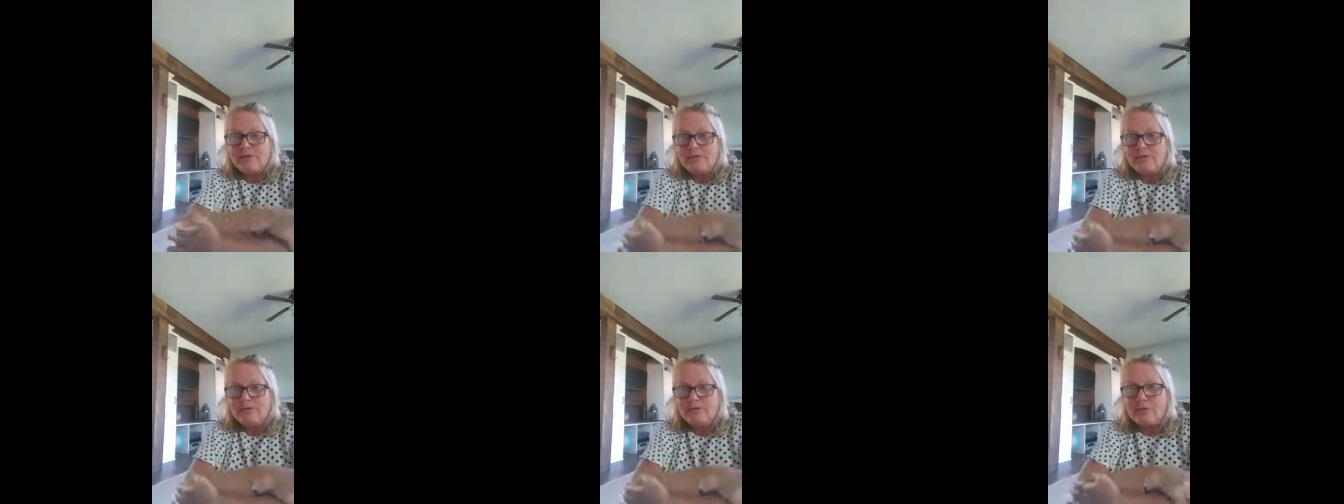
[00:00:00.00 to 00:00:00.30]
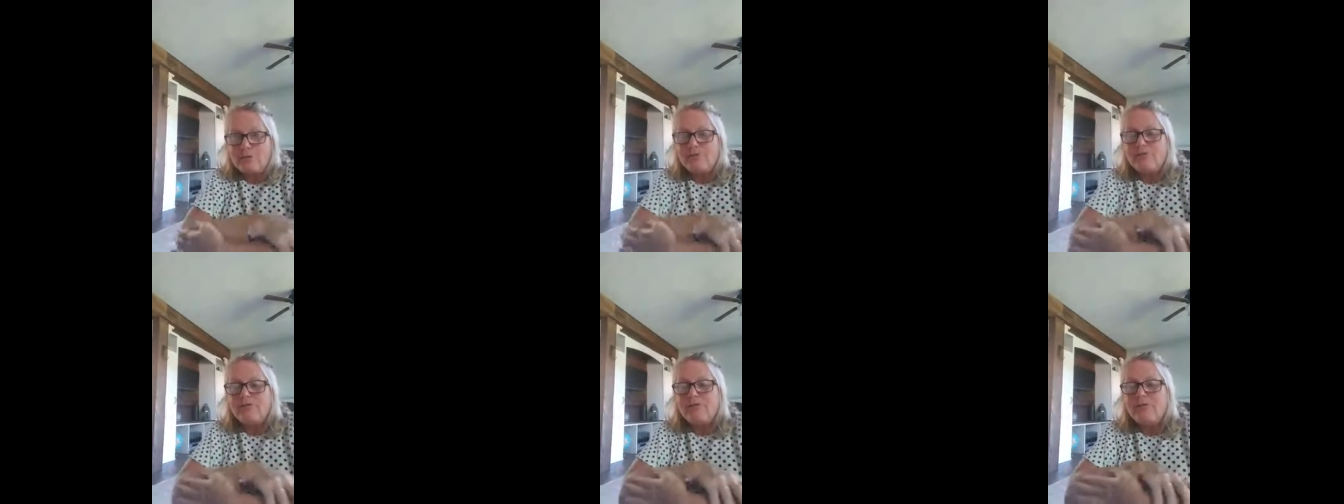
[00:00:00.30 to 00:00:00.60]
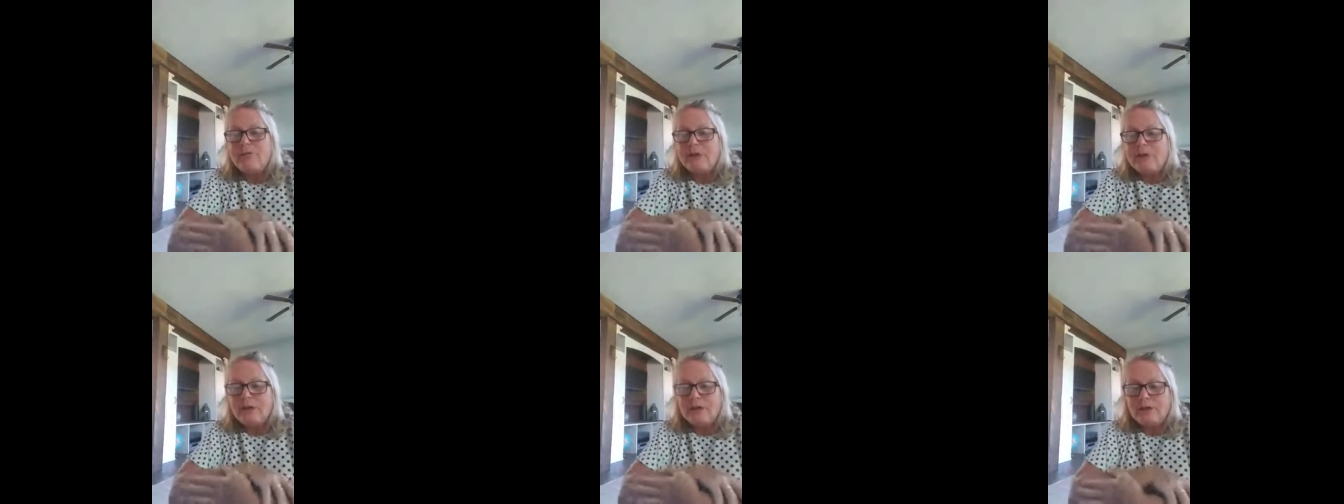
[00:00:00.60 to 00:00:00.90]
for
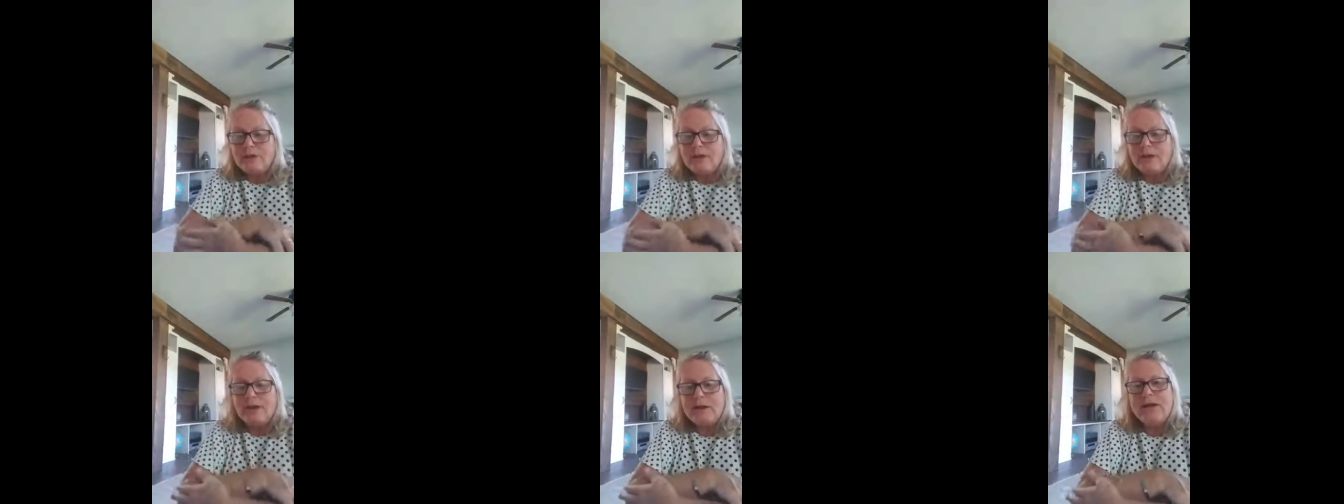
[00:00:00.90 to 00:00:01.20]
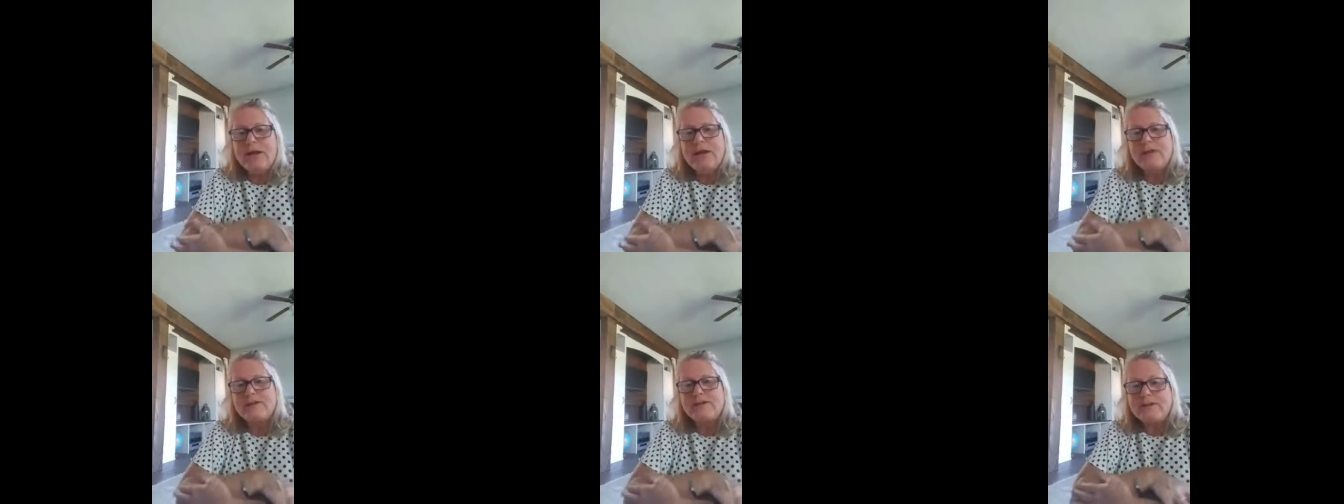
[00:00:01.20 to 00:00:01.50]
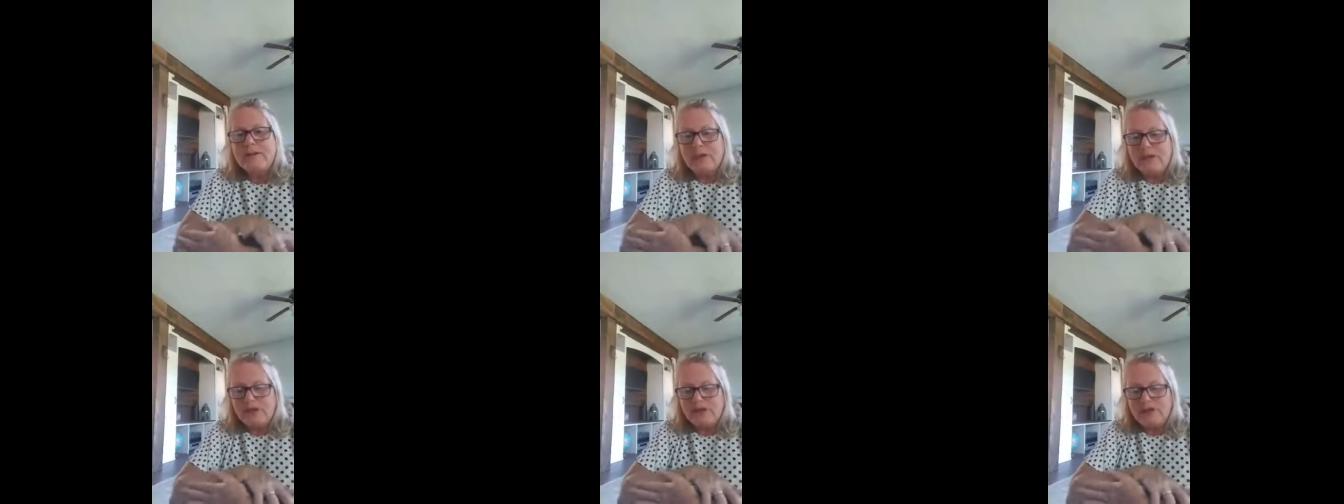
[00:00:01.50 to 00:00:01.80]
feeling and
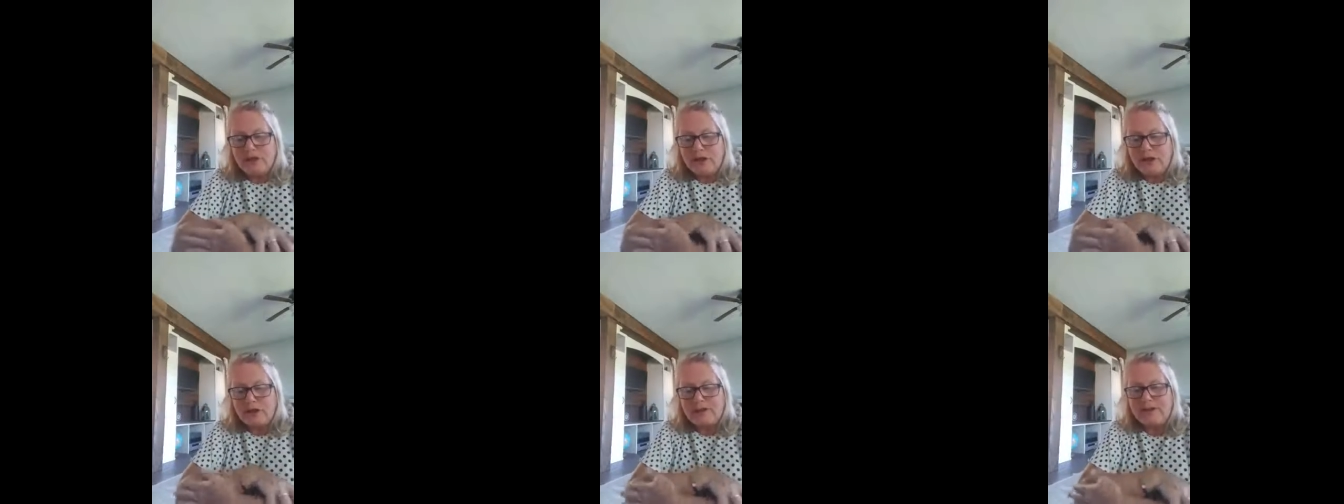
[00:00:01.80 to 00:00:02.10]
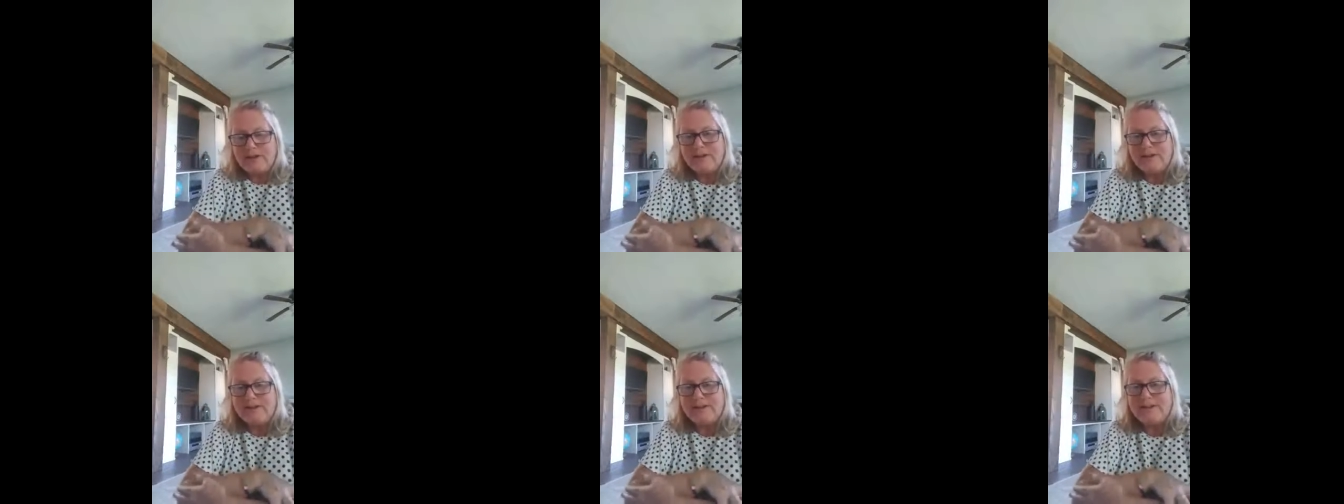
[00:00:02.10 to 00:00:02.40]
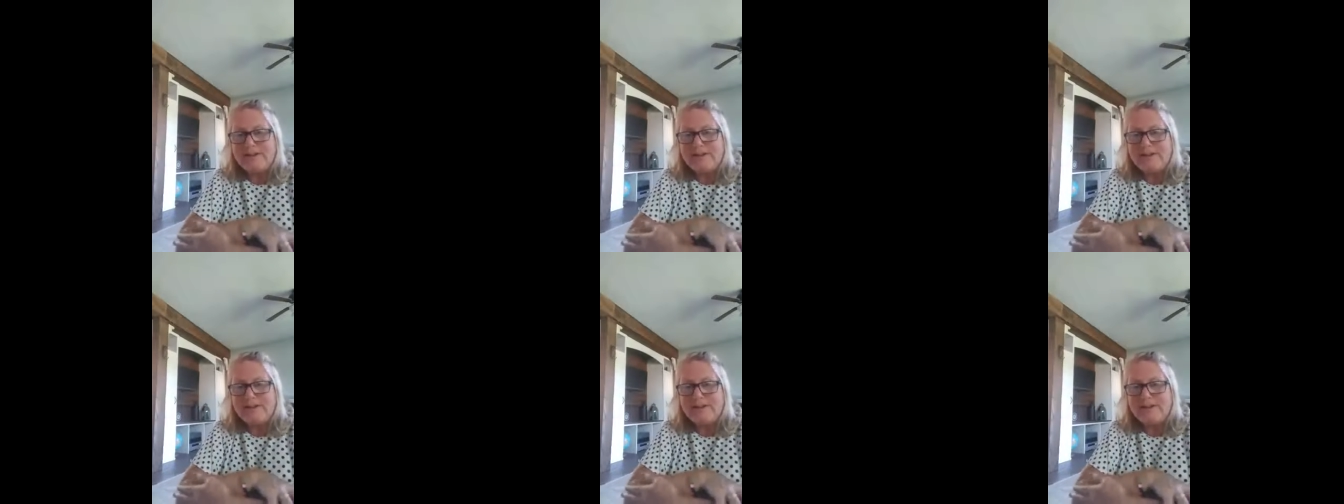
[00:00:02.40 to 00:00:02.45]
touching.